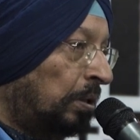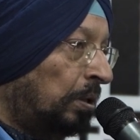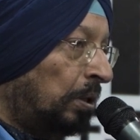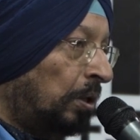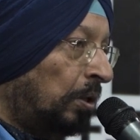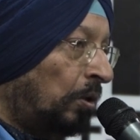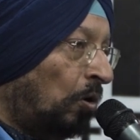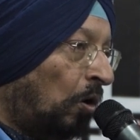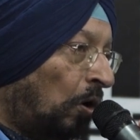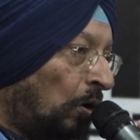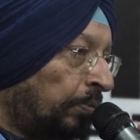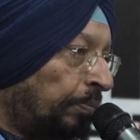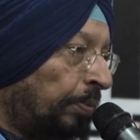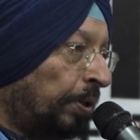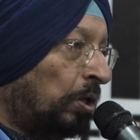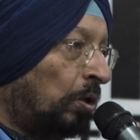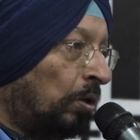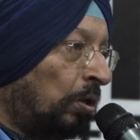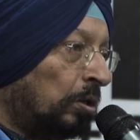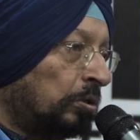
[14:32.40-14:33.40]
Not
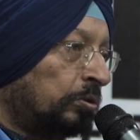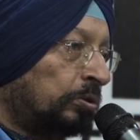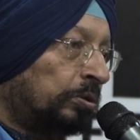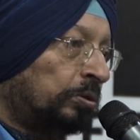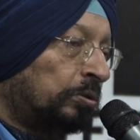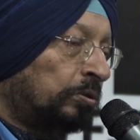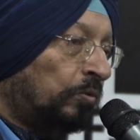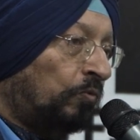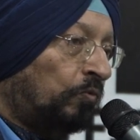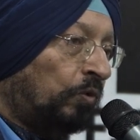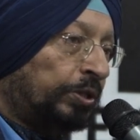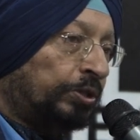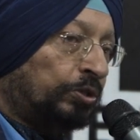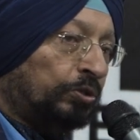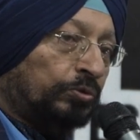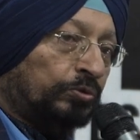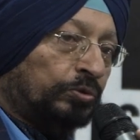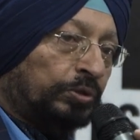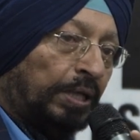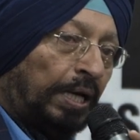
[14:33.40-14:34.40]
because what you
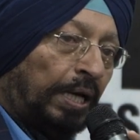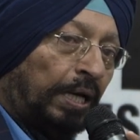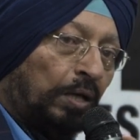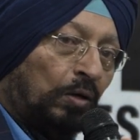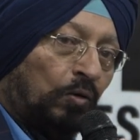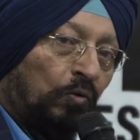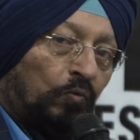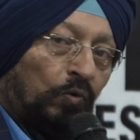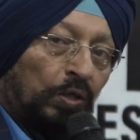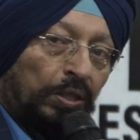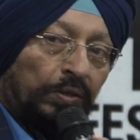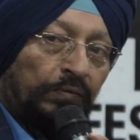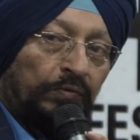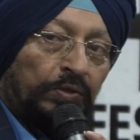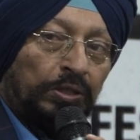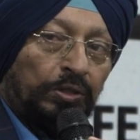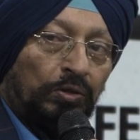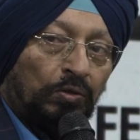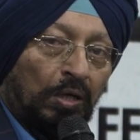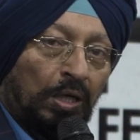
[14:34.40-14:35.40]
say or whatever
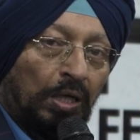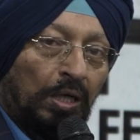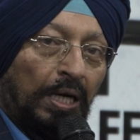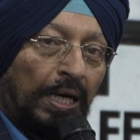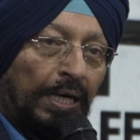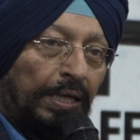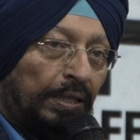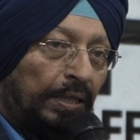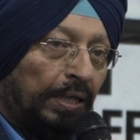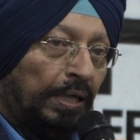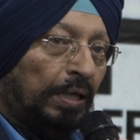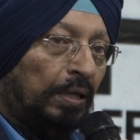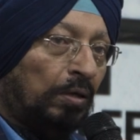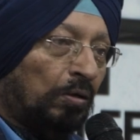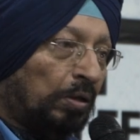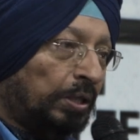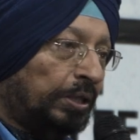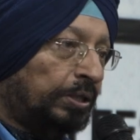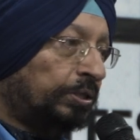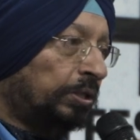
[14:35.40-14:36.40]
you are writing or
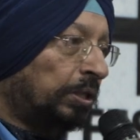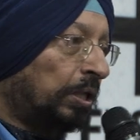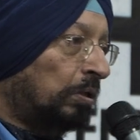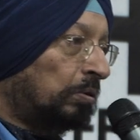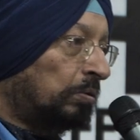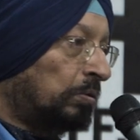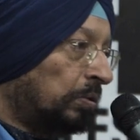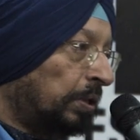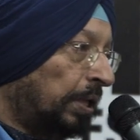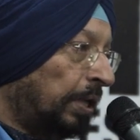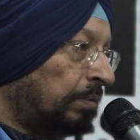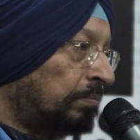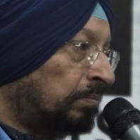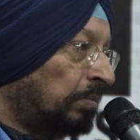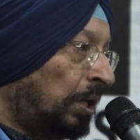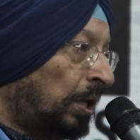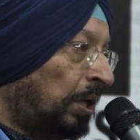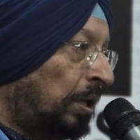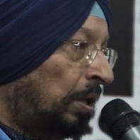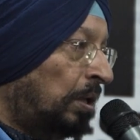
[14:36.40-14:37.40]
reaching out to them,
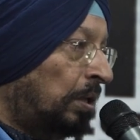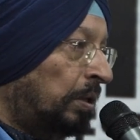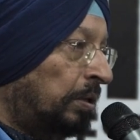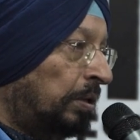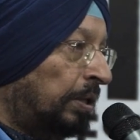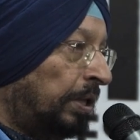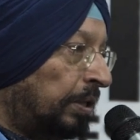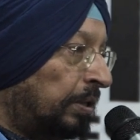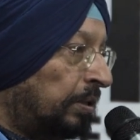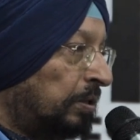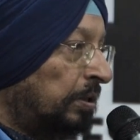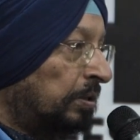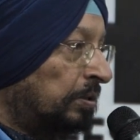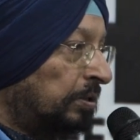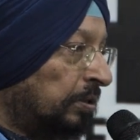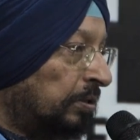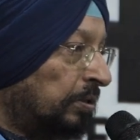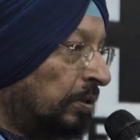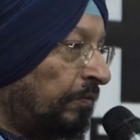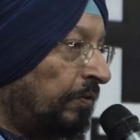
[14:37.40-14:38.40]
that this
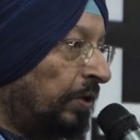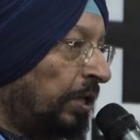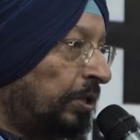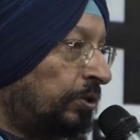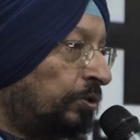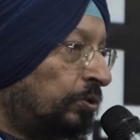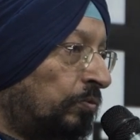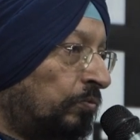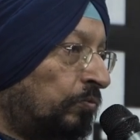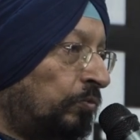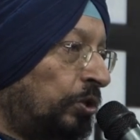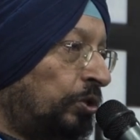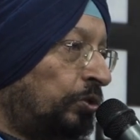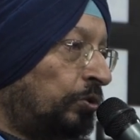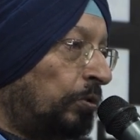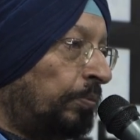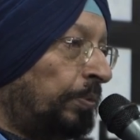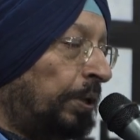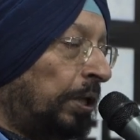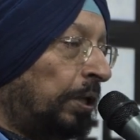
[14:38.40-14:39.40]
is the way we should
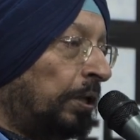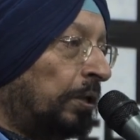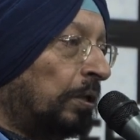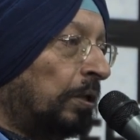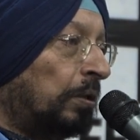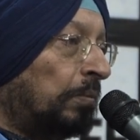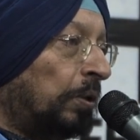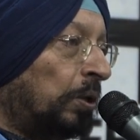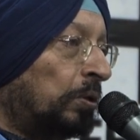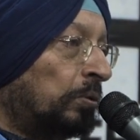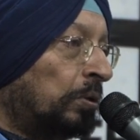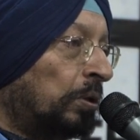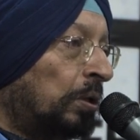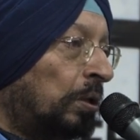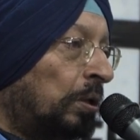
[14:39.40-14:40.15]
be written about.